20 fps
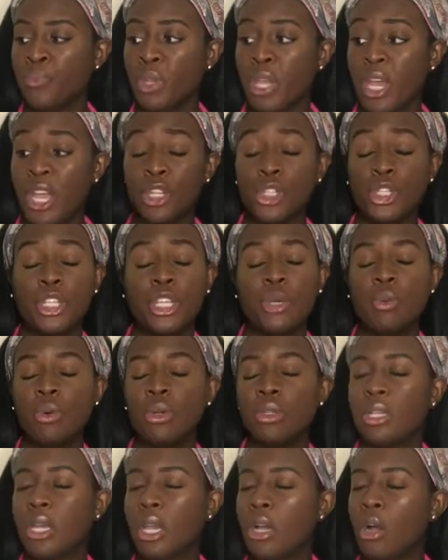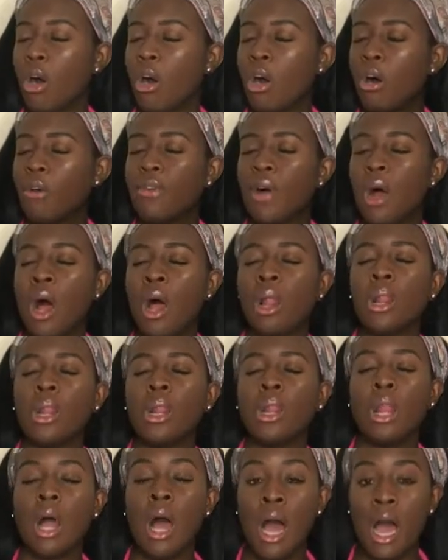and she would take off a
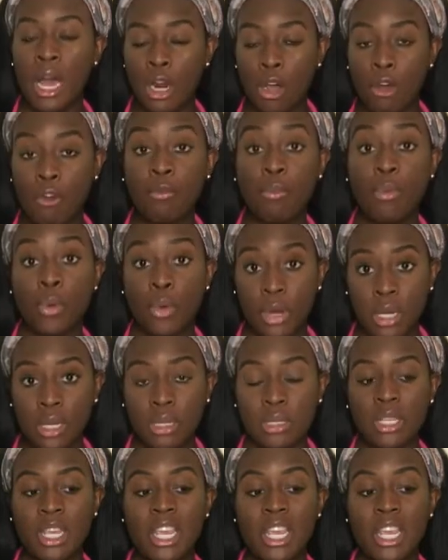lot of points,